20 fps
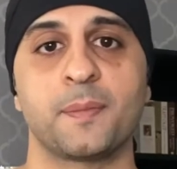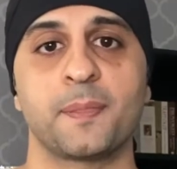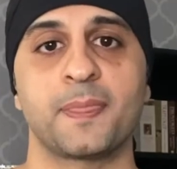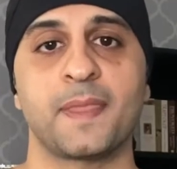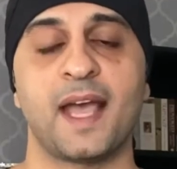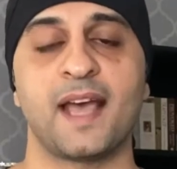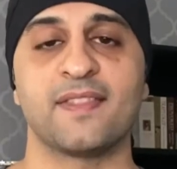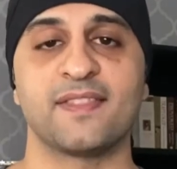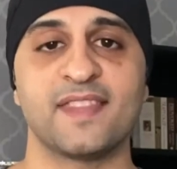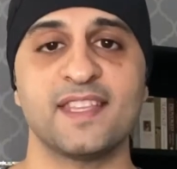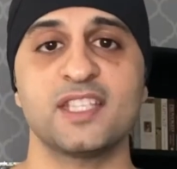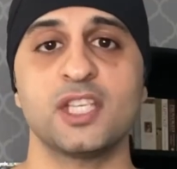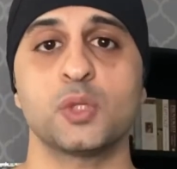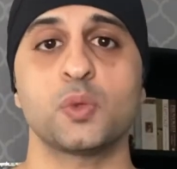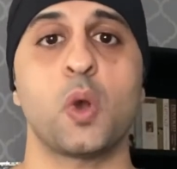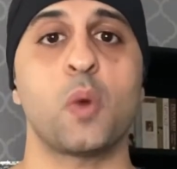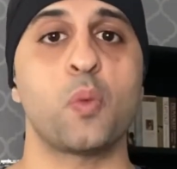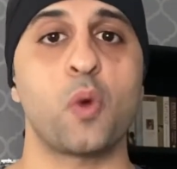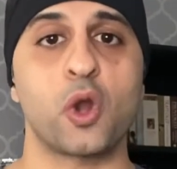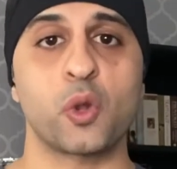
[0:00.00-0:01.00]
And this is
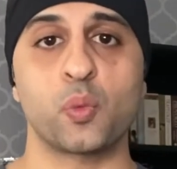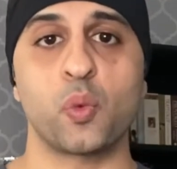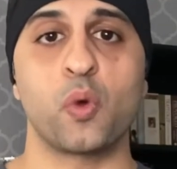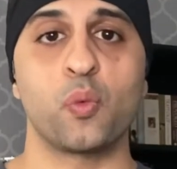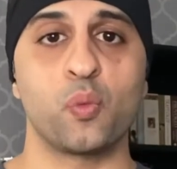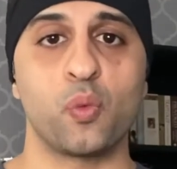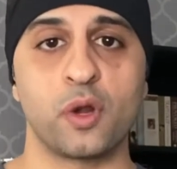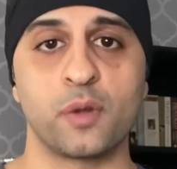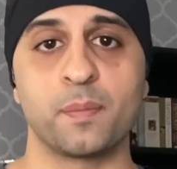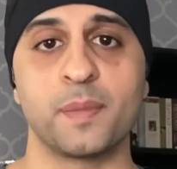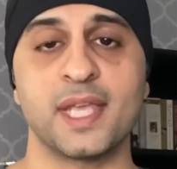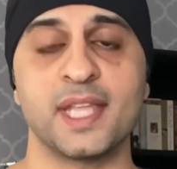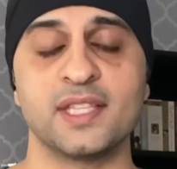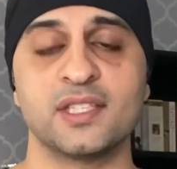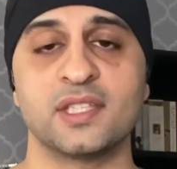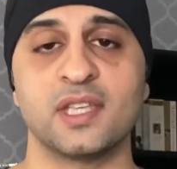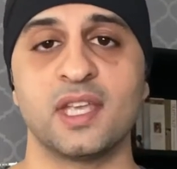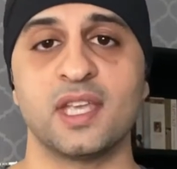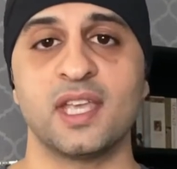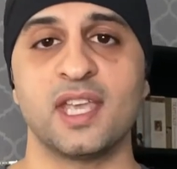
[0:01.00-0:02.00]
what 111 means.
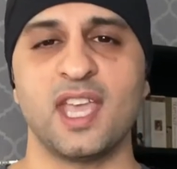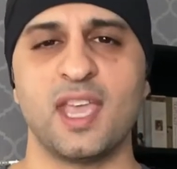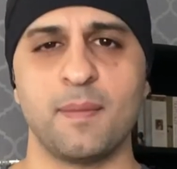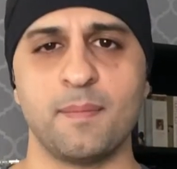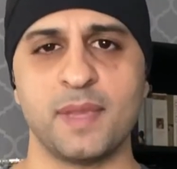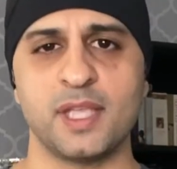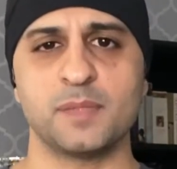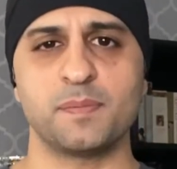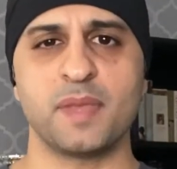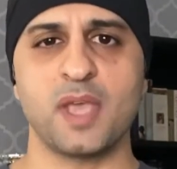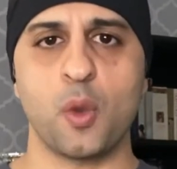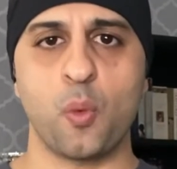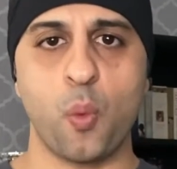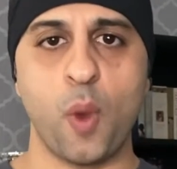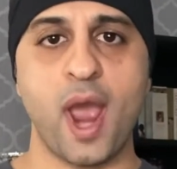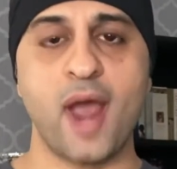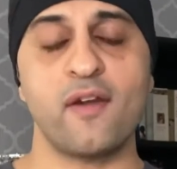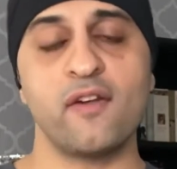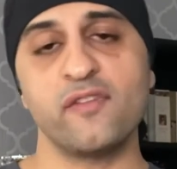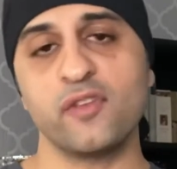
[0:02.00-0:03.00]
It means be
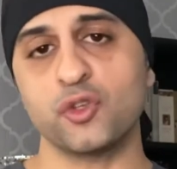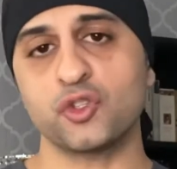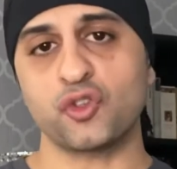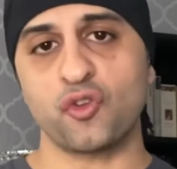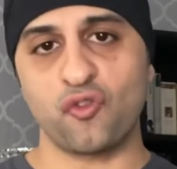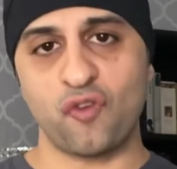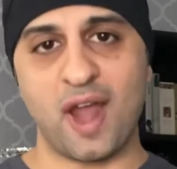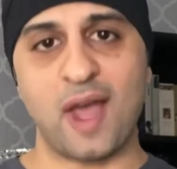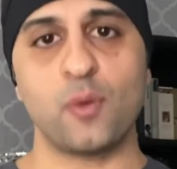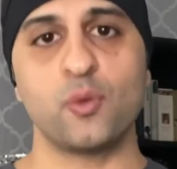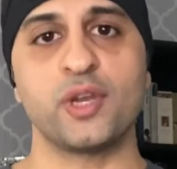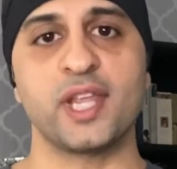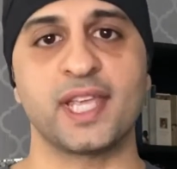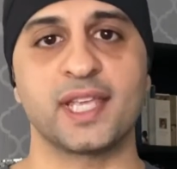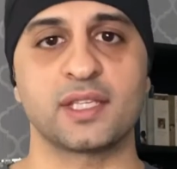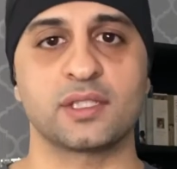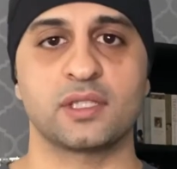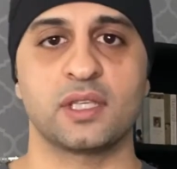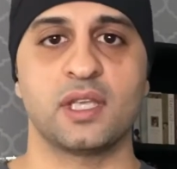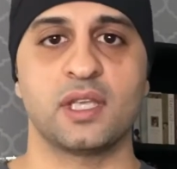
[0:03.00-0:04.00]
aware of your
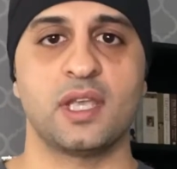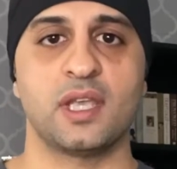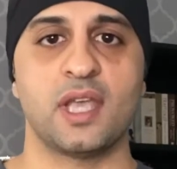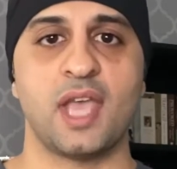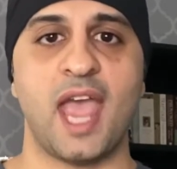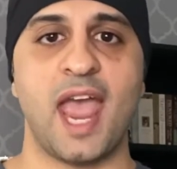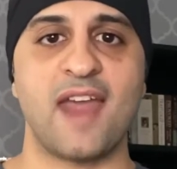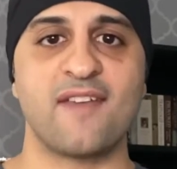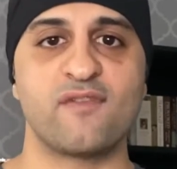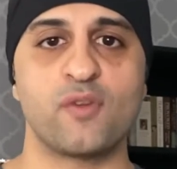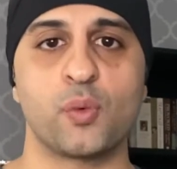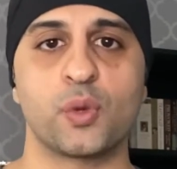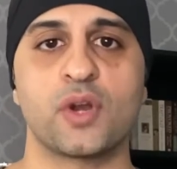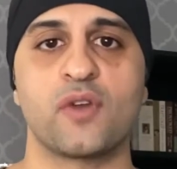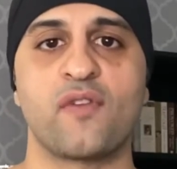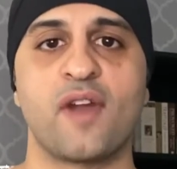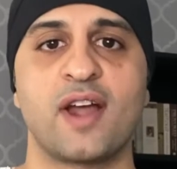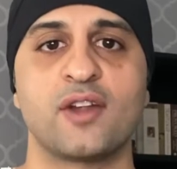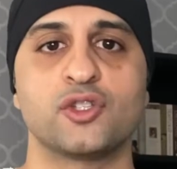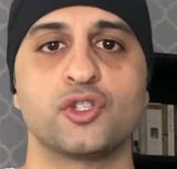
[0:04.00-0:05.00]
surroundings, everyone
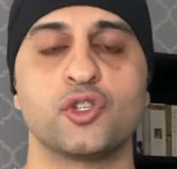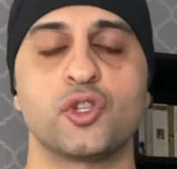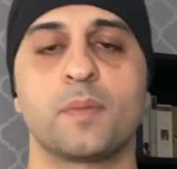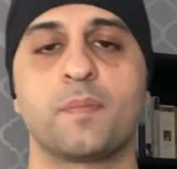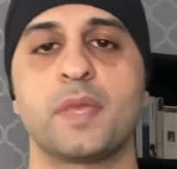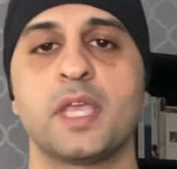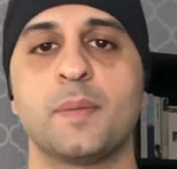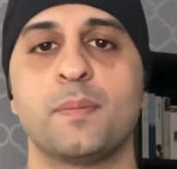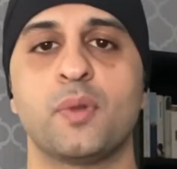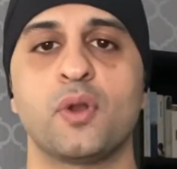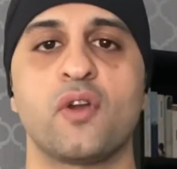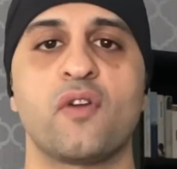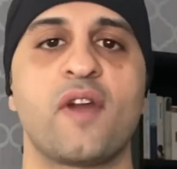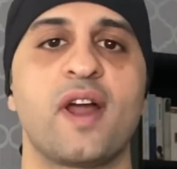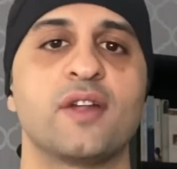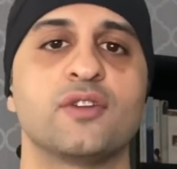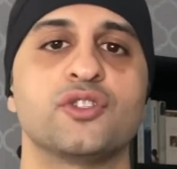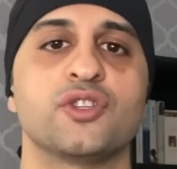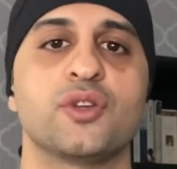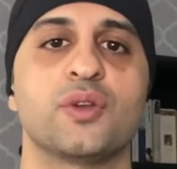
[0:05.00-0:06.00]
around you, the people
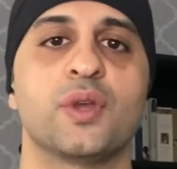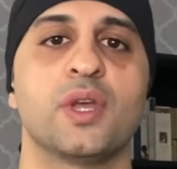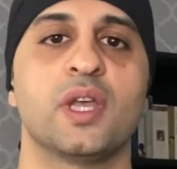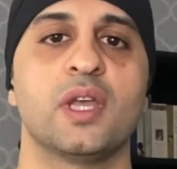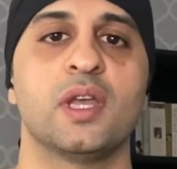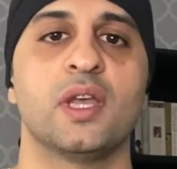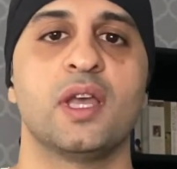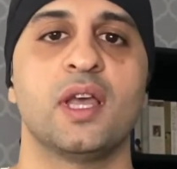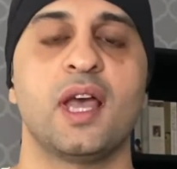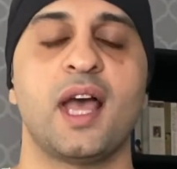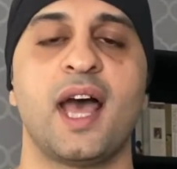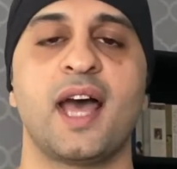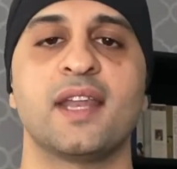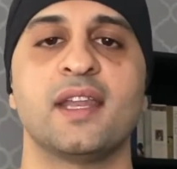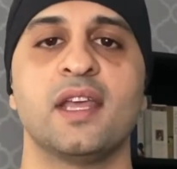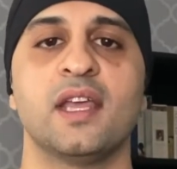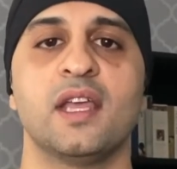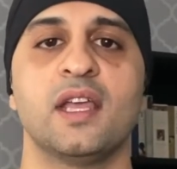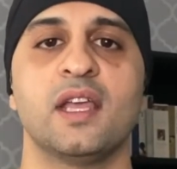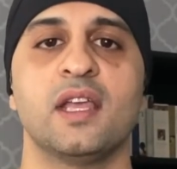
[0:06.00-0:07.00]
around you, and
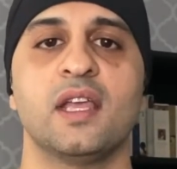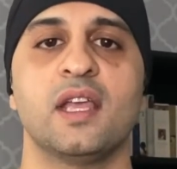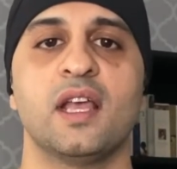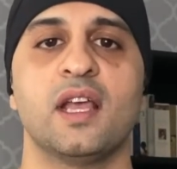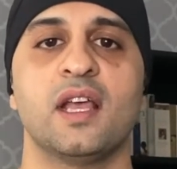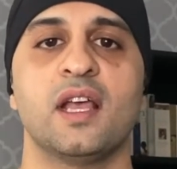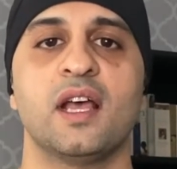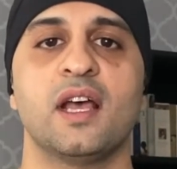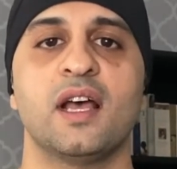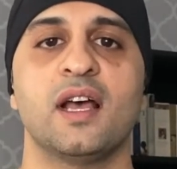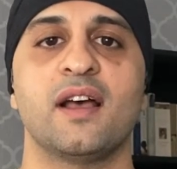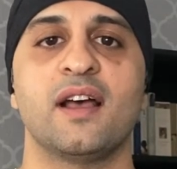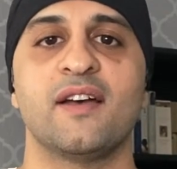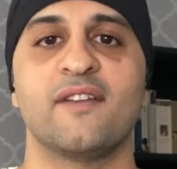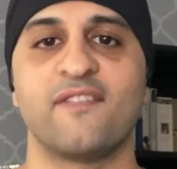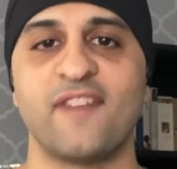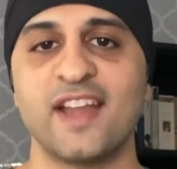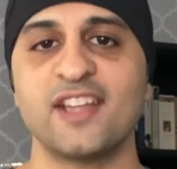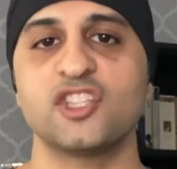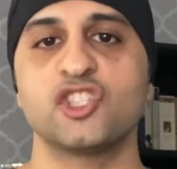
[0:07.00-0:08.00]

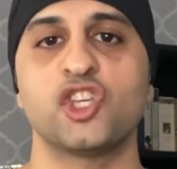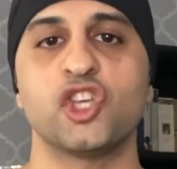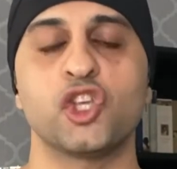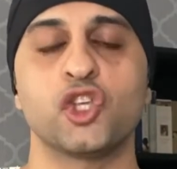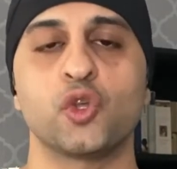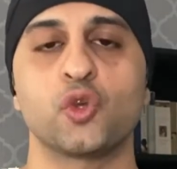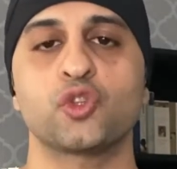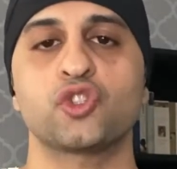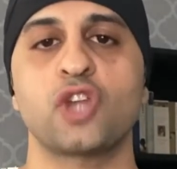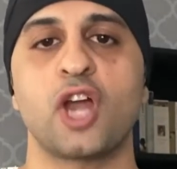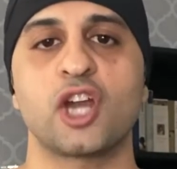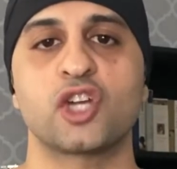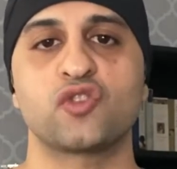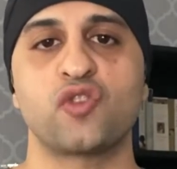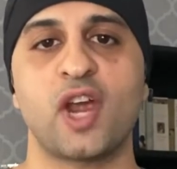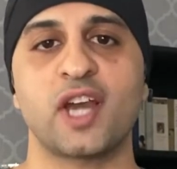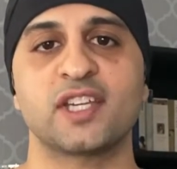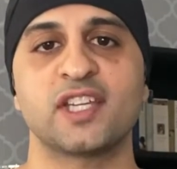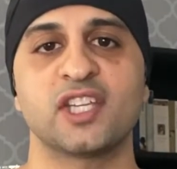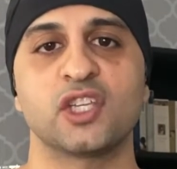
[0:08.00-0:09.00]
eventually you'll start
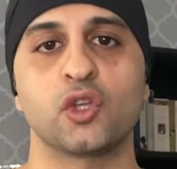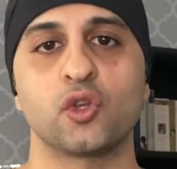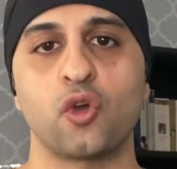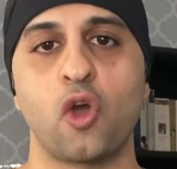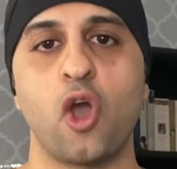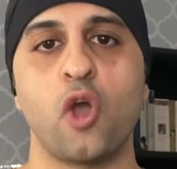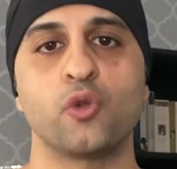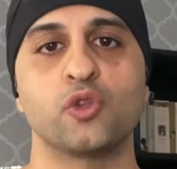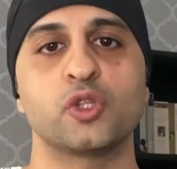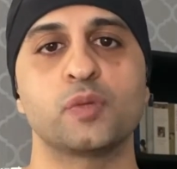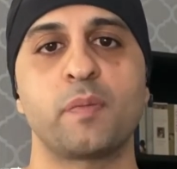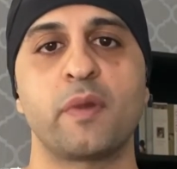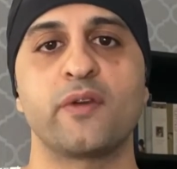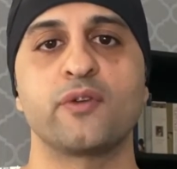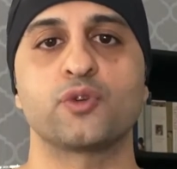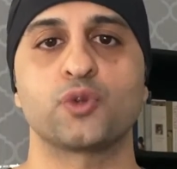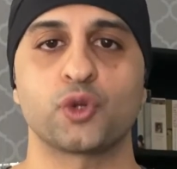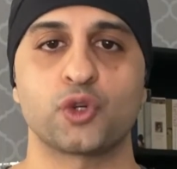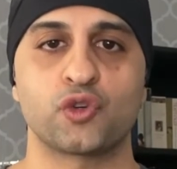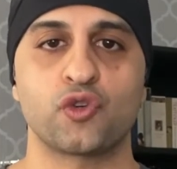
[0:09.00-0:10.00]
attracting your own
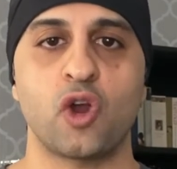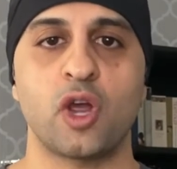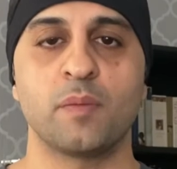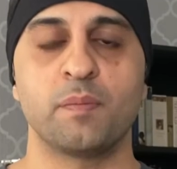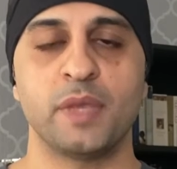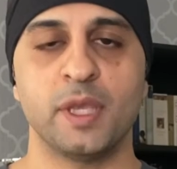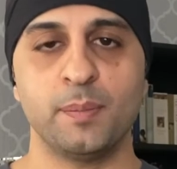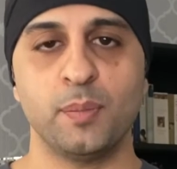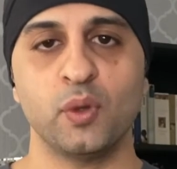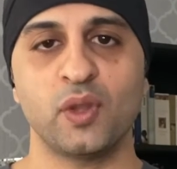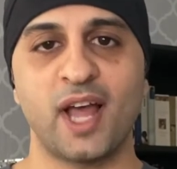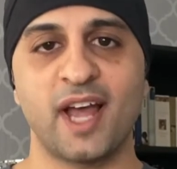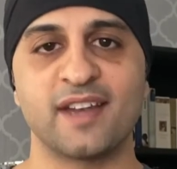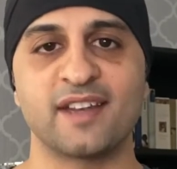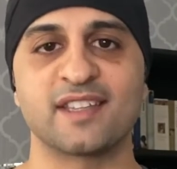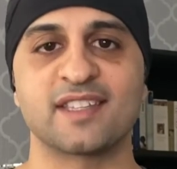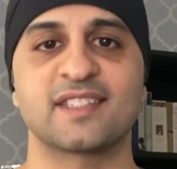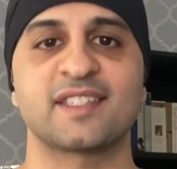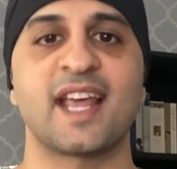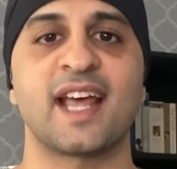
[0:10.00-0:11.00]
spiritual tribe, people that
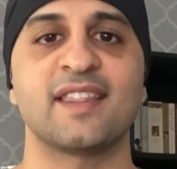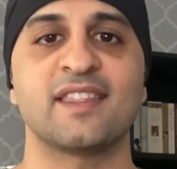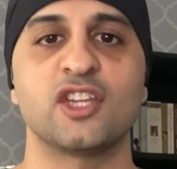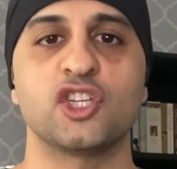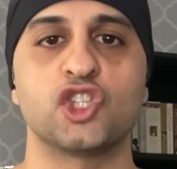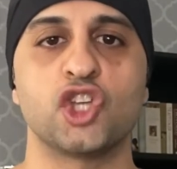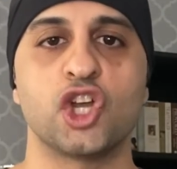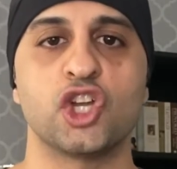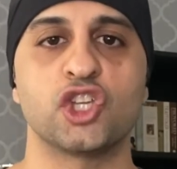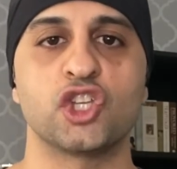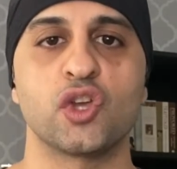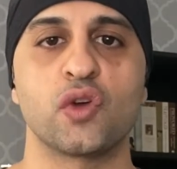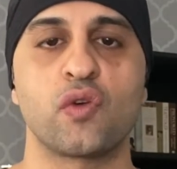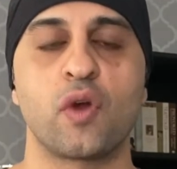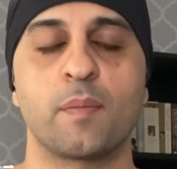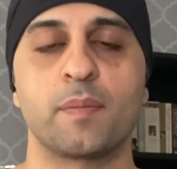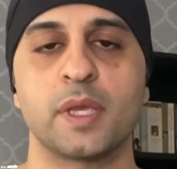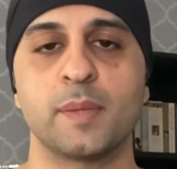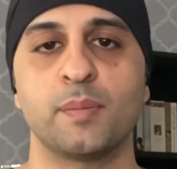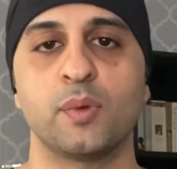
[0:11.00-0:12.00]
understand the journey you're on,
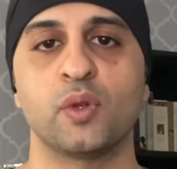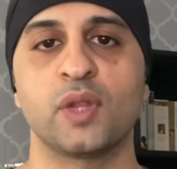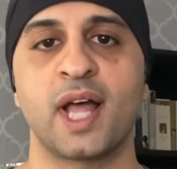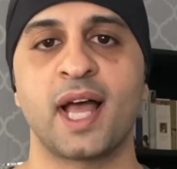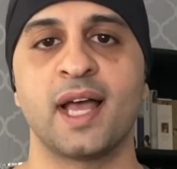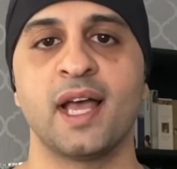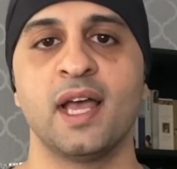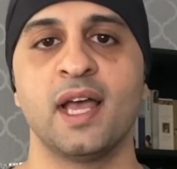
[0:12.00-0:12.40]
people that